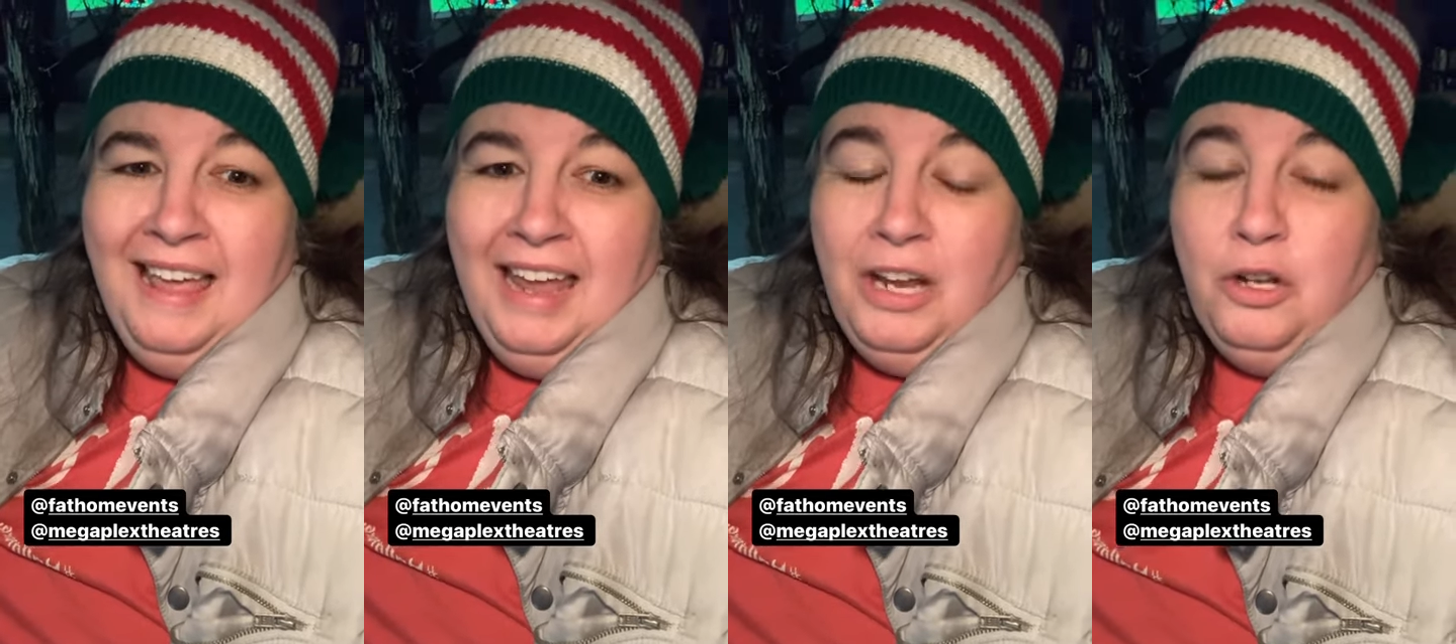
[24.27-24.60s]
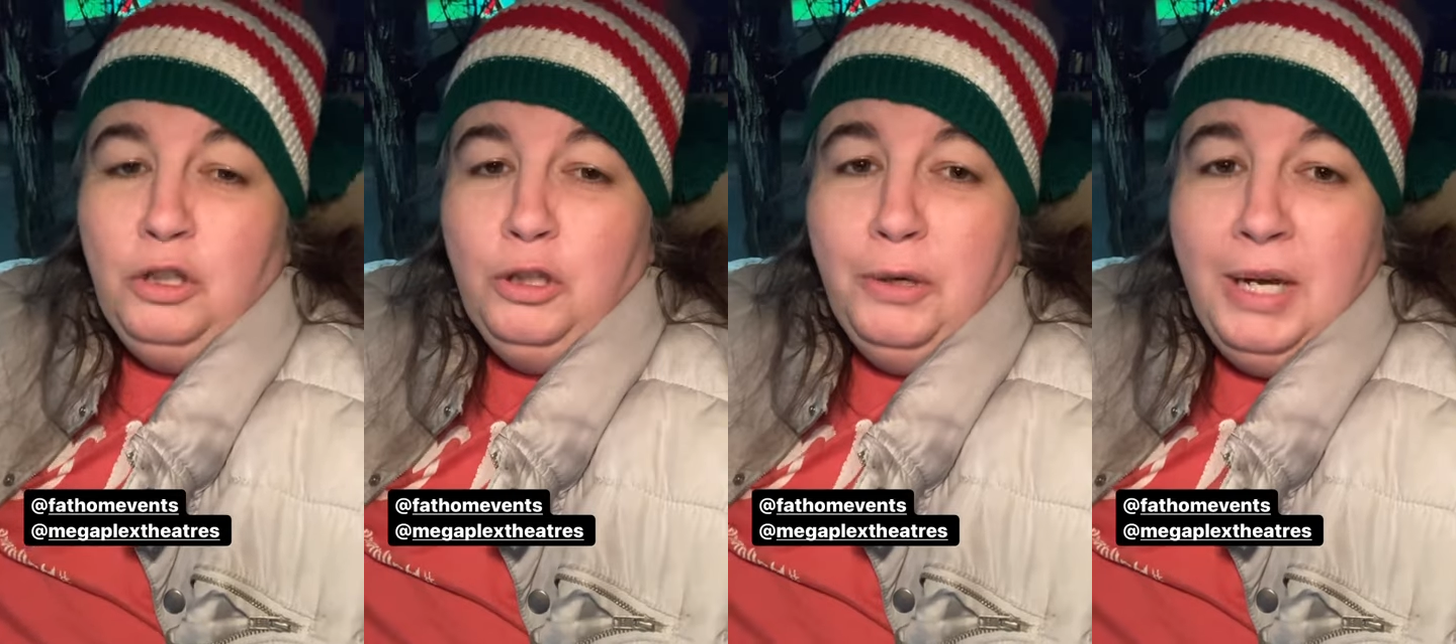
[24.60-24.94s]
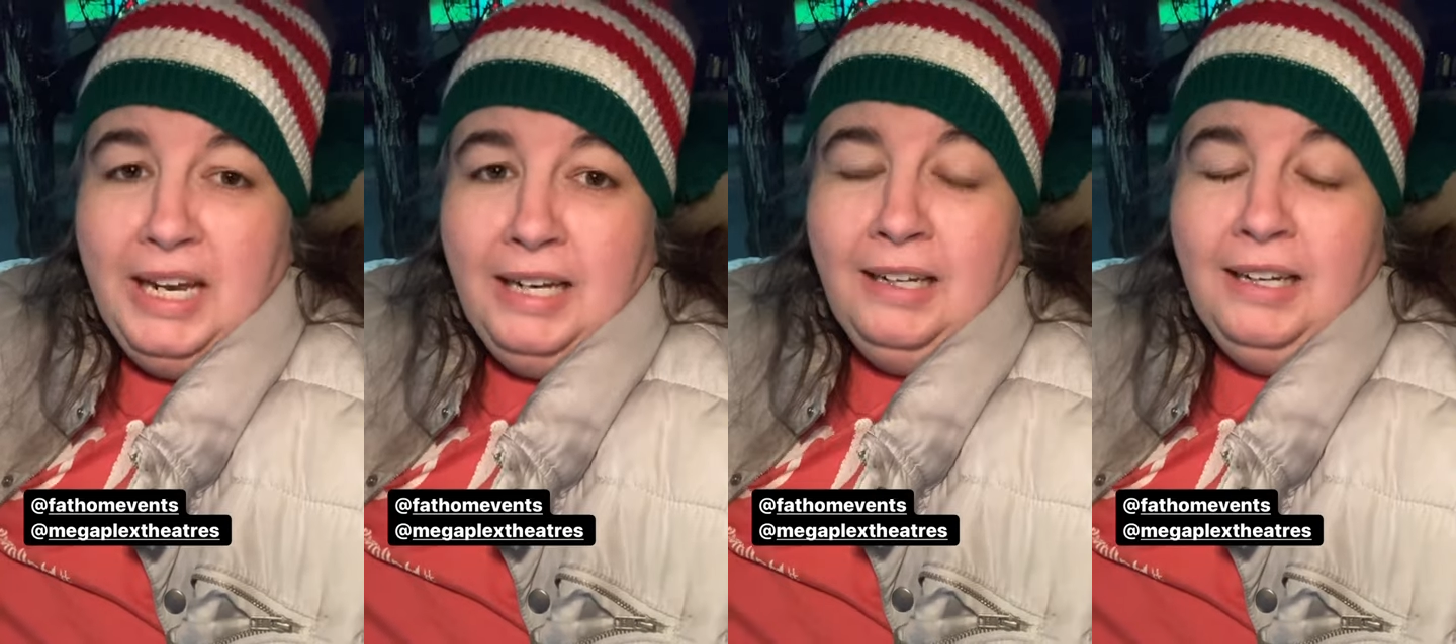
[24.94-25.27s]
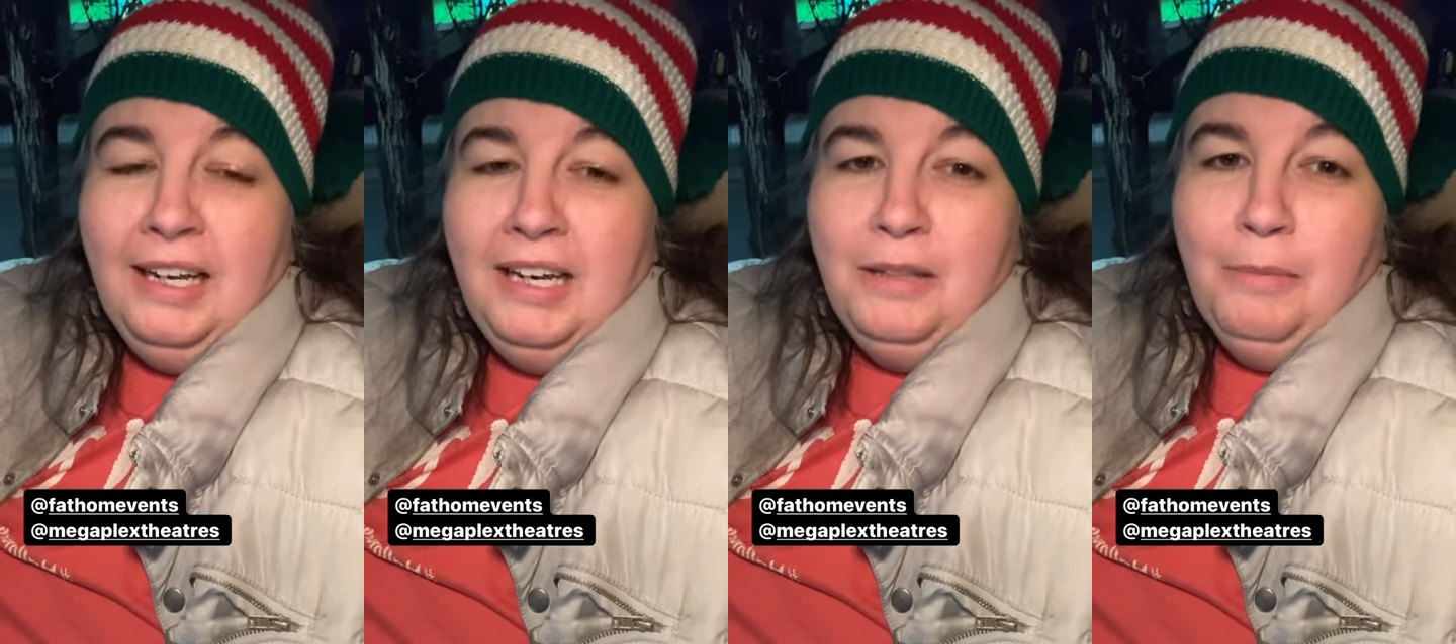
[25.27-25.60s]
including
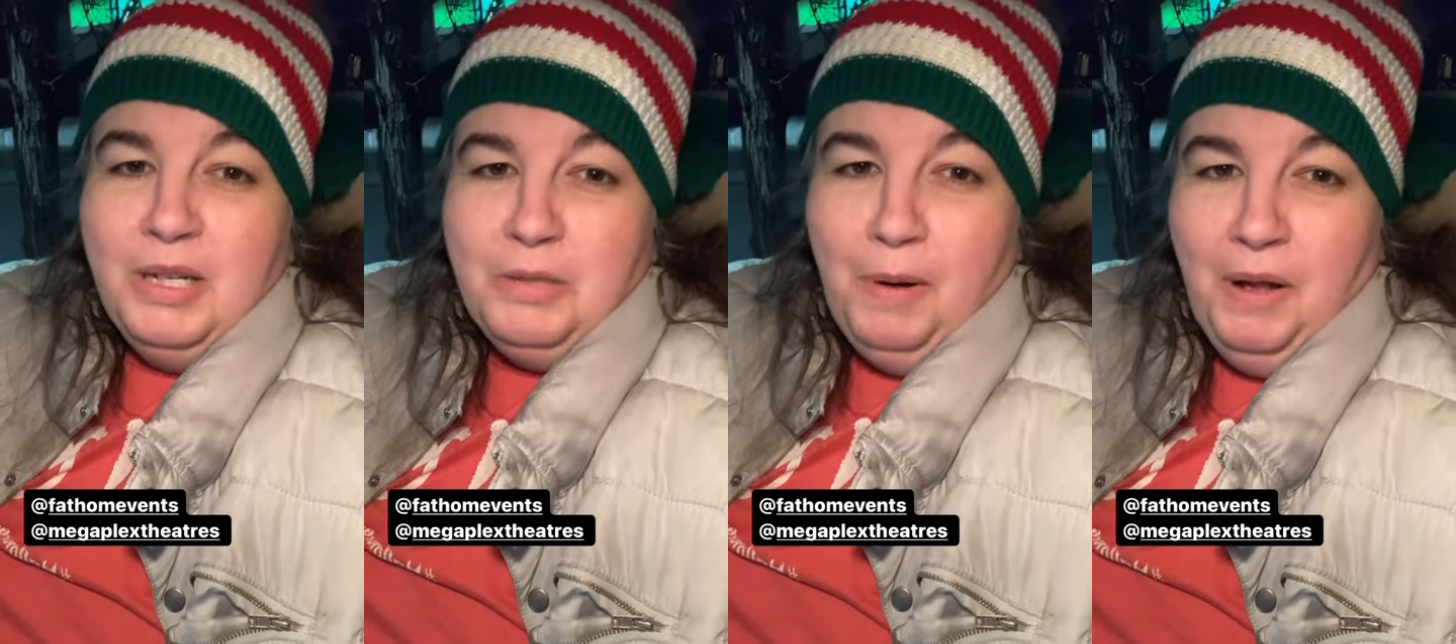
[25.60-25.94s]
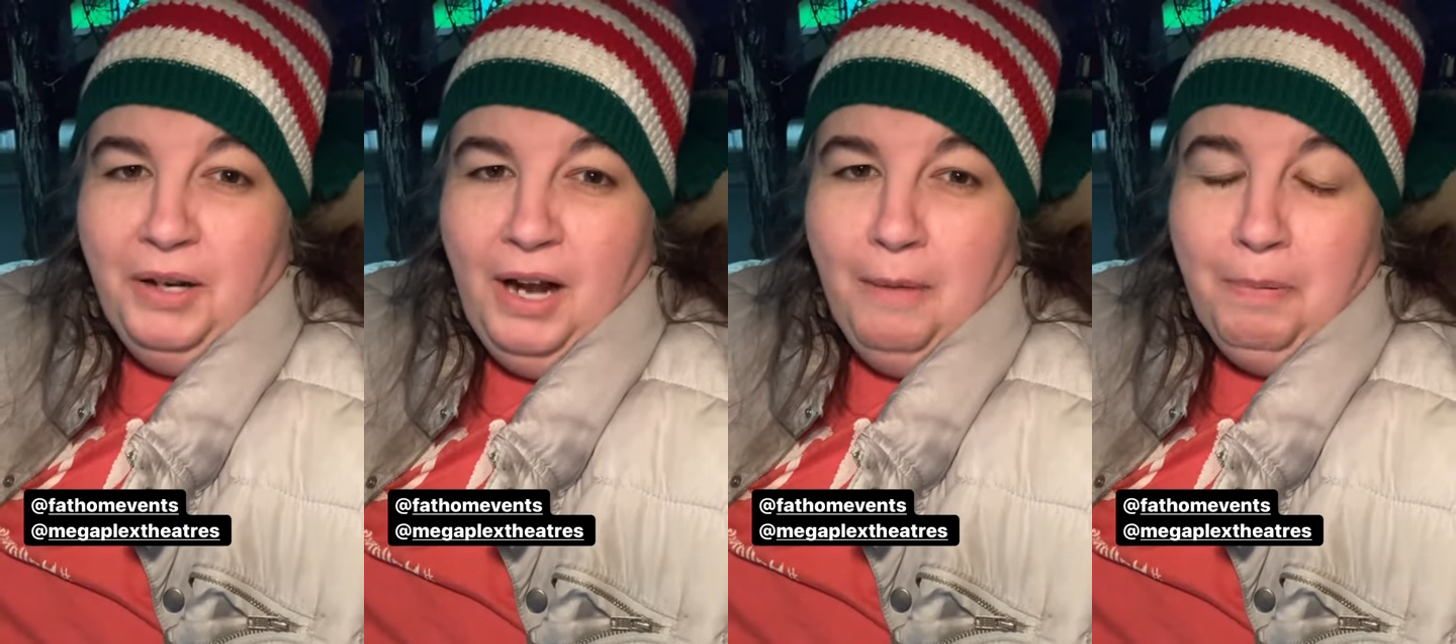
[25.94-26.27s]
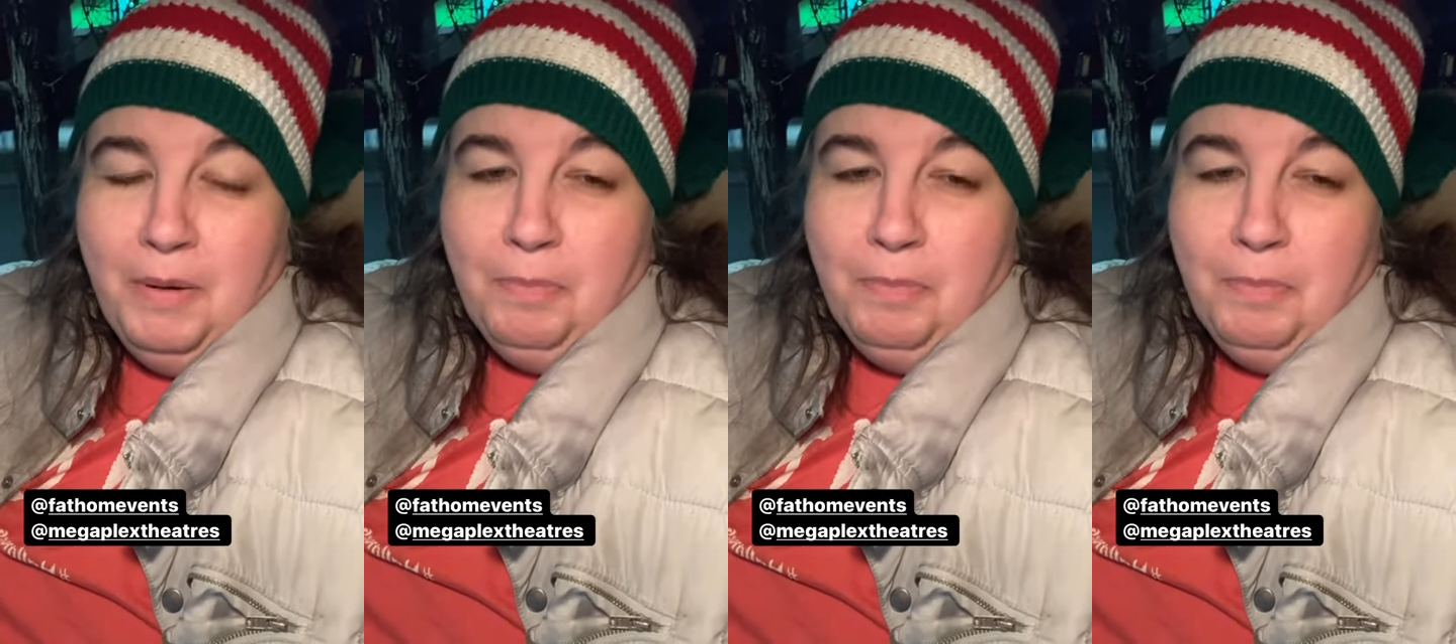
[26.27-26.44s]
getting the Metropolitan Opera